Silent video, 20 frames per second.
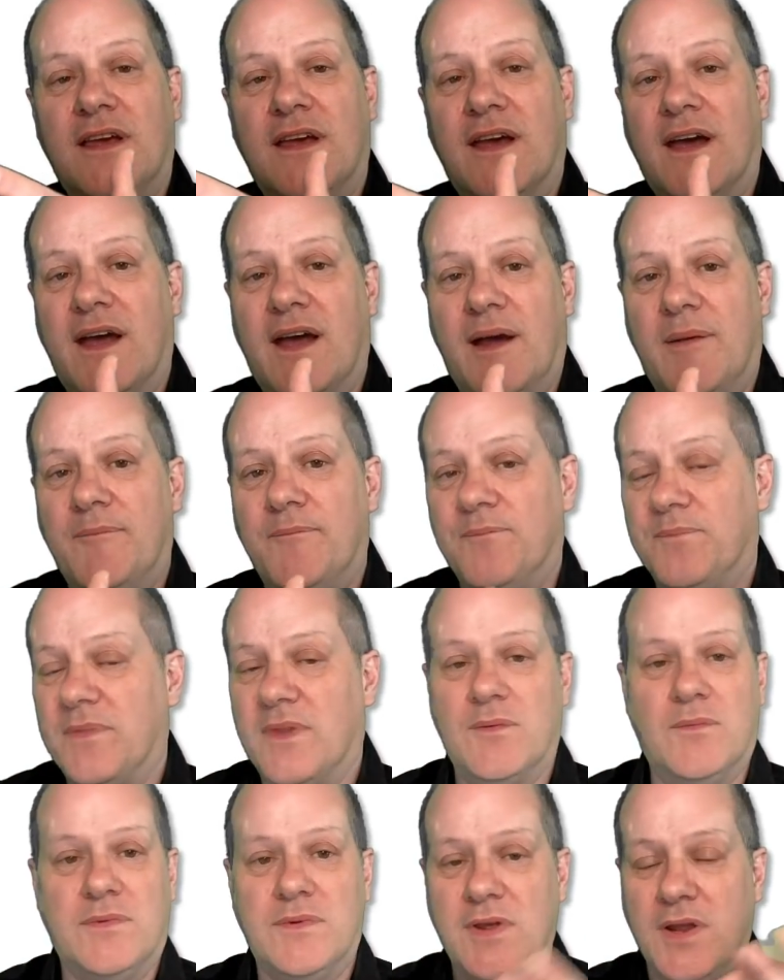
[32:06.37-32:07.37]

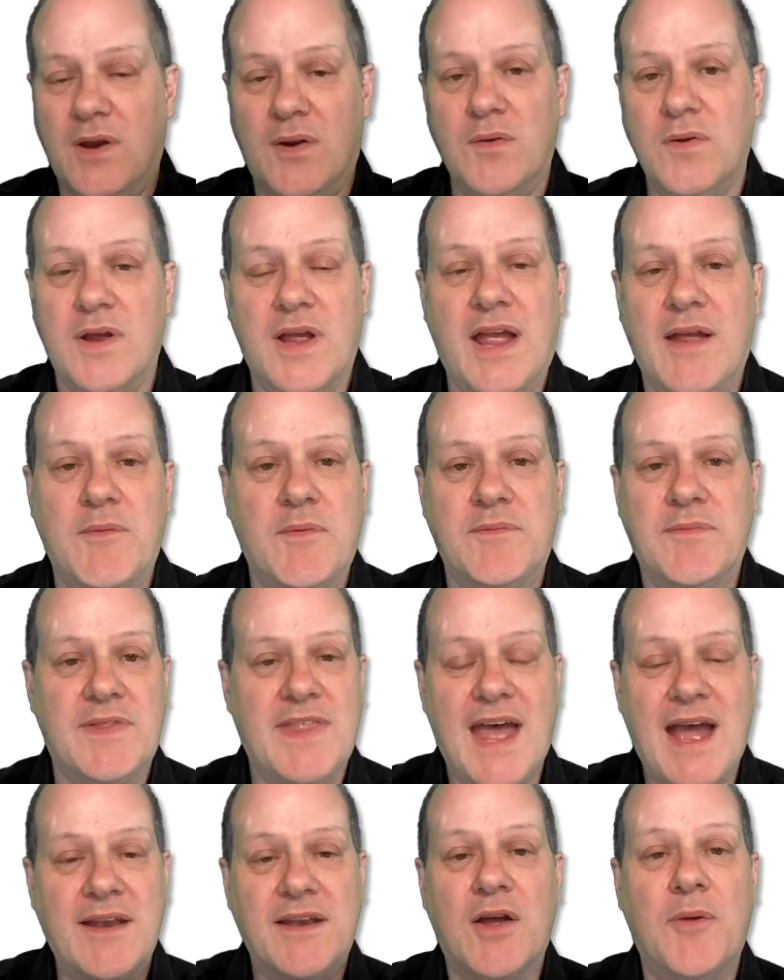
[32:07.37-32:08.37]

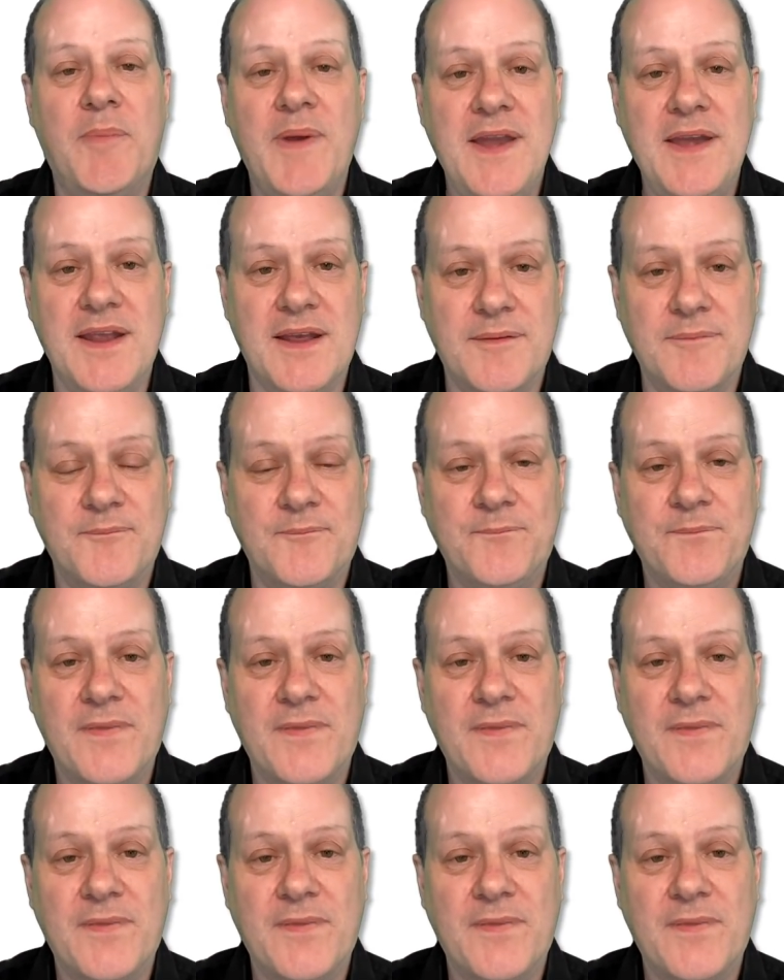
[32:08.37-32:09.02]
that opinion.